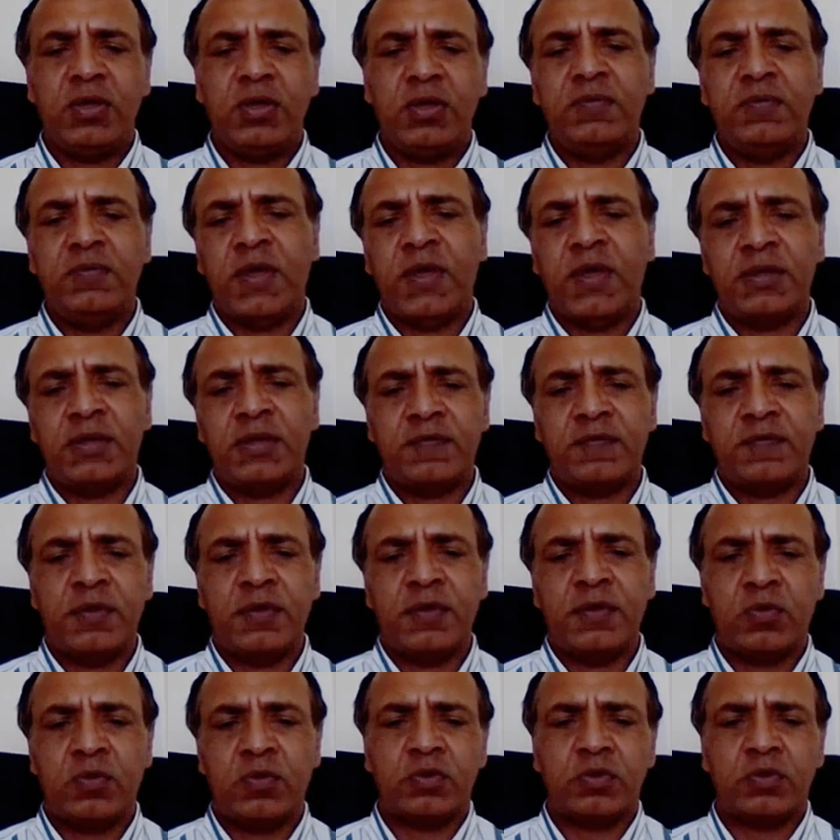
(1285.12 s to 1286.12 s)
are using very
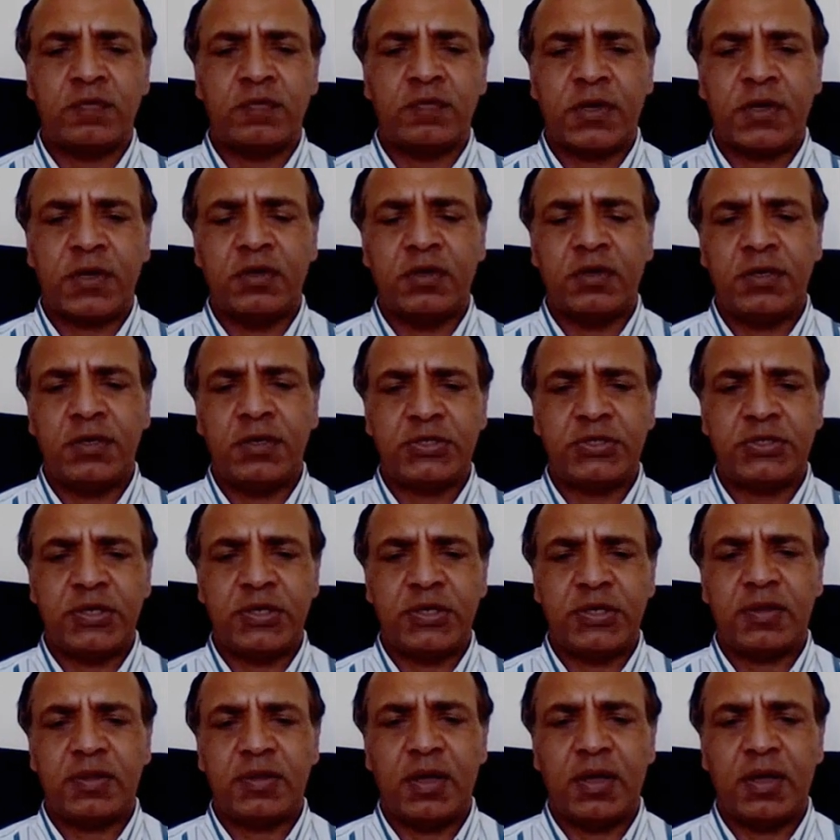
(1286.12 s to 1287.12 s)
different sort of
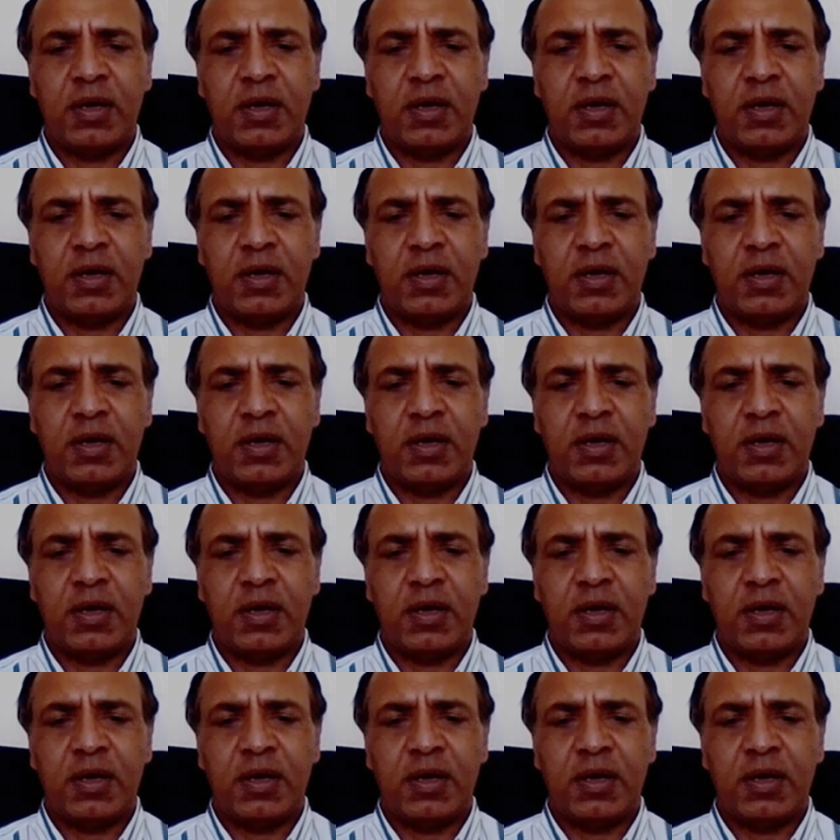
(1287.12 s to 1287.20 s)
technologies.